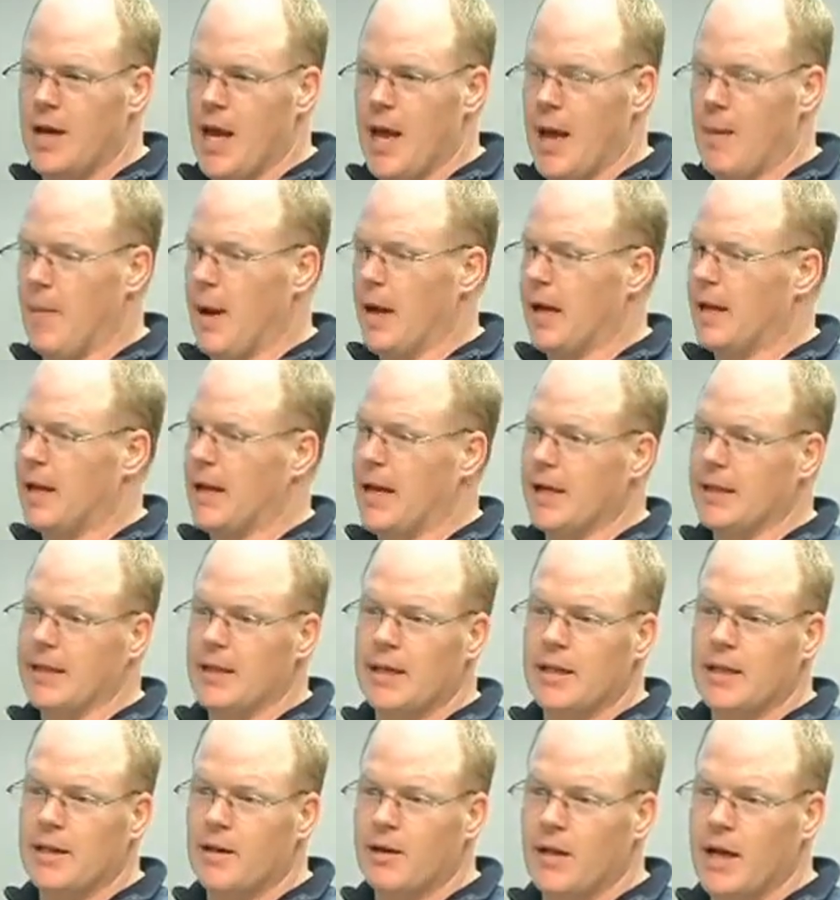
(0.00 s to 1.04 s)
Am I
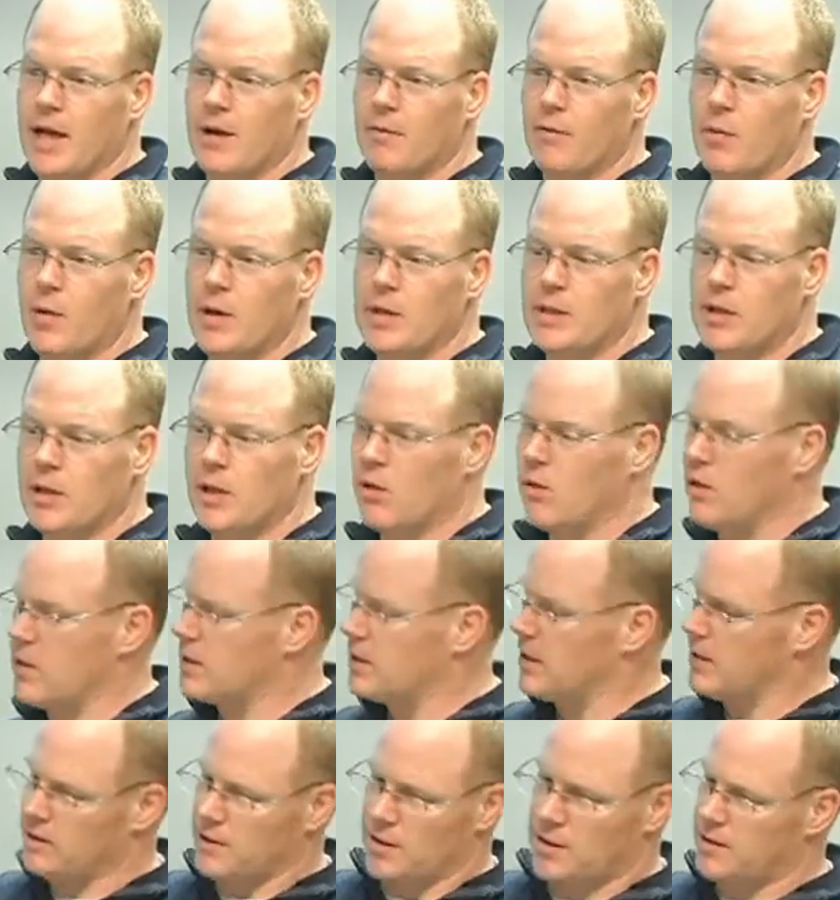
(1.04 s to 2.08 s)
connecting clear to invoicing, or is
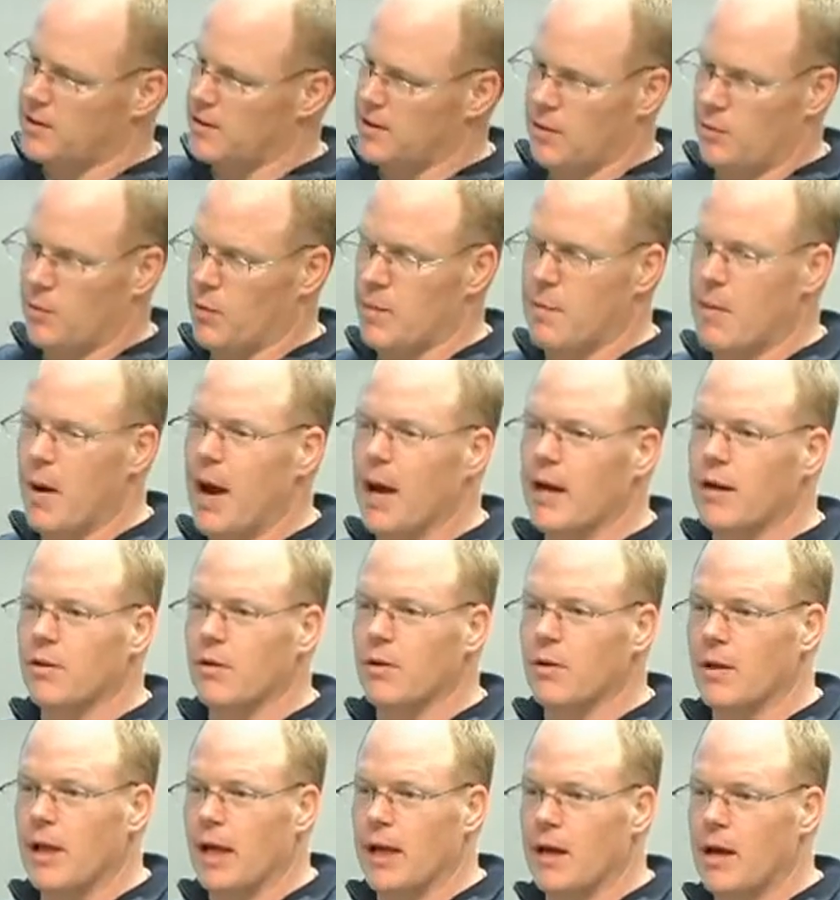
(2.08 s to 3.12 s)
it just a
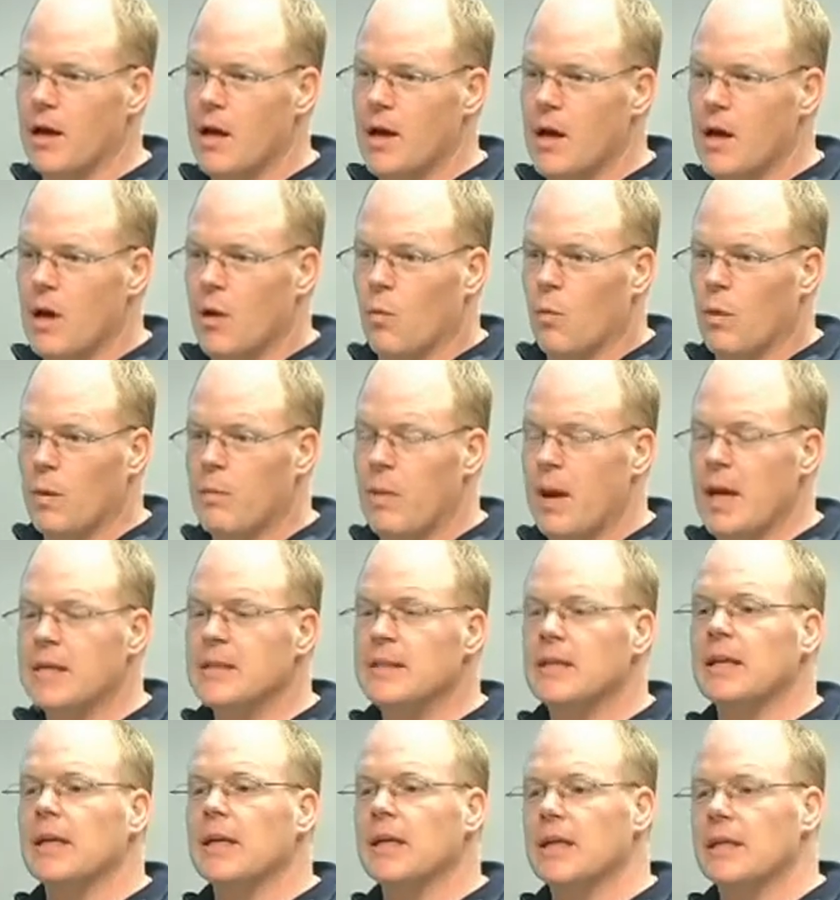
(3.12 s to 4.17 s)
reminder? Like, we
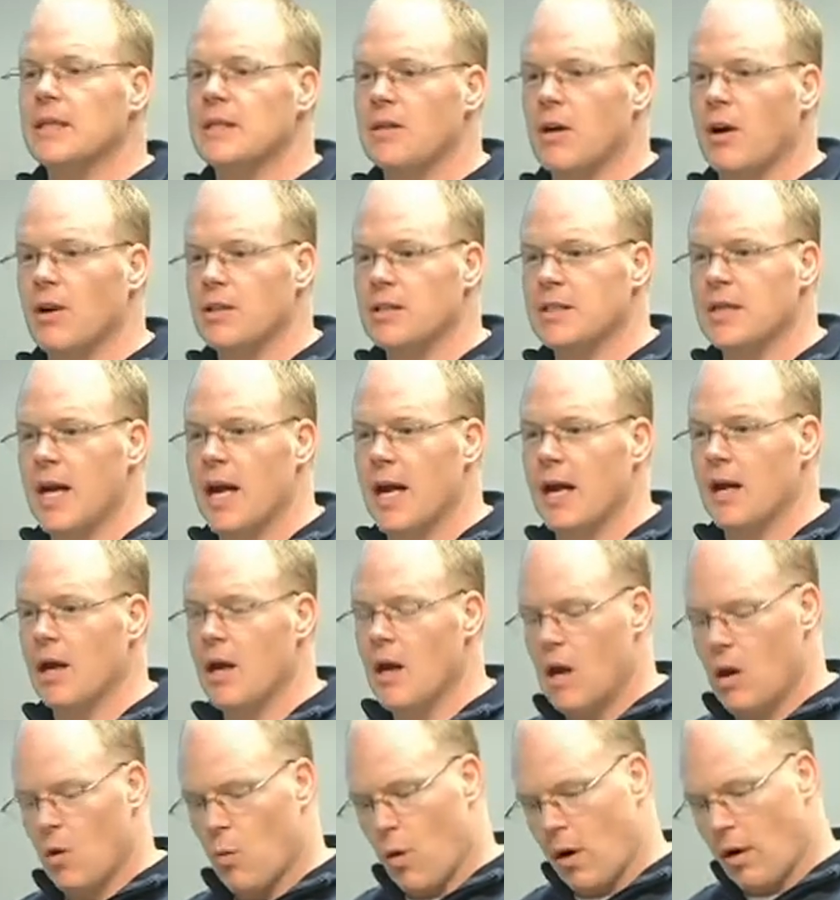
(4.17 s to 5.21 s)
basically start saying,
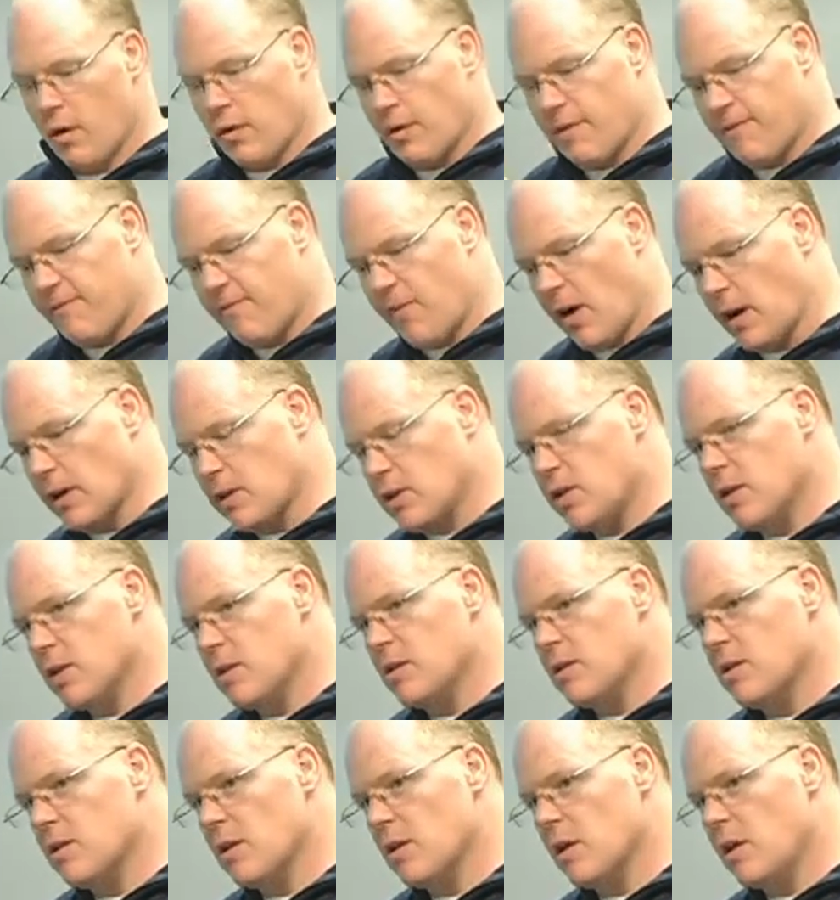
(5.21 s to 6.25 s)
what are the
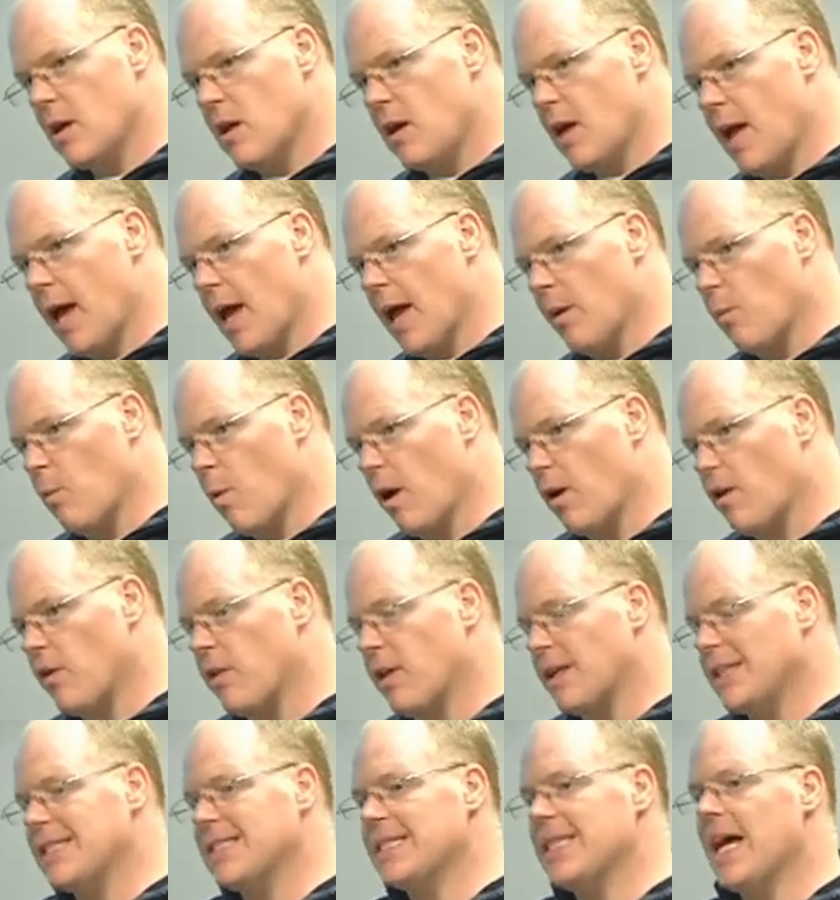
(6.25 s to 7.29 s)
functions and what are
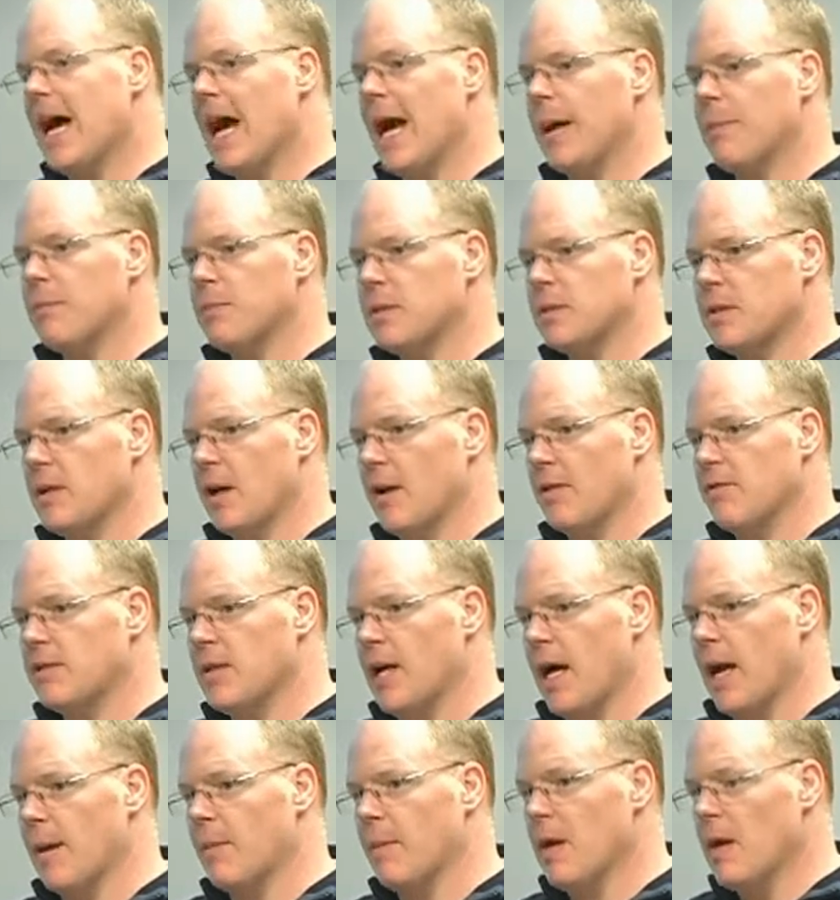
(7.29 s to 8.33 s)
the types of
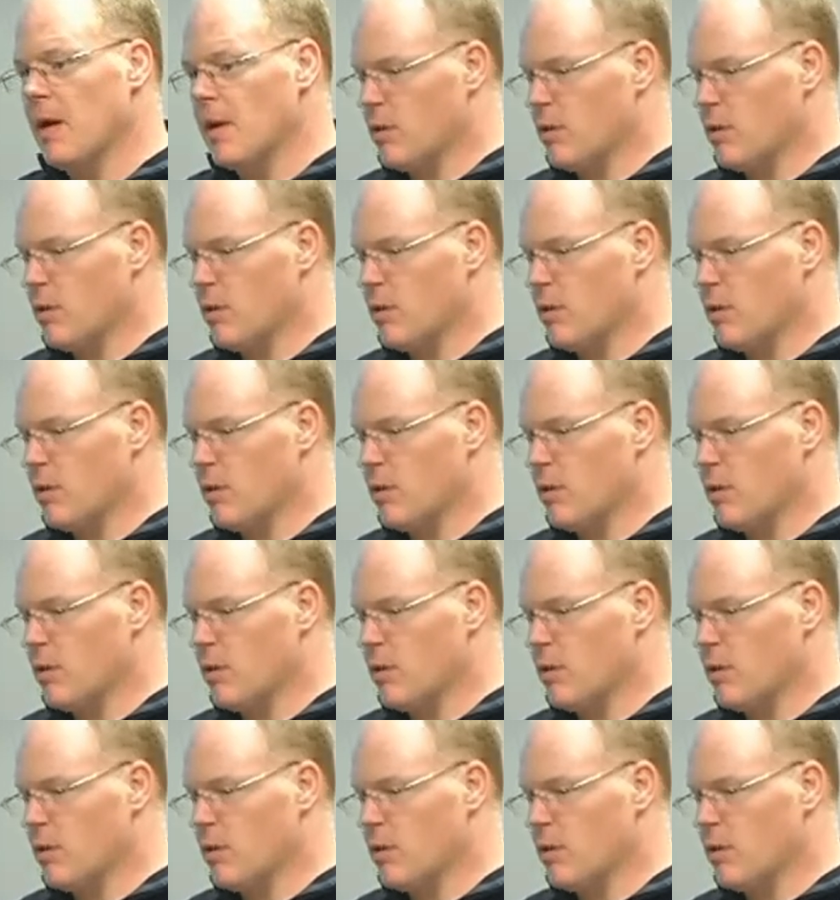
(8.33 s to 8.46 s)
time?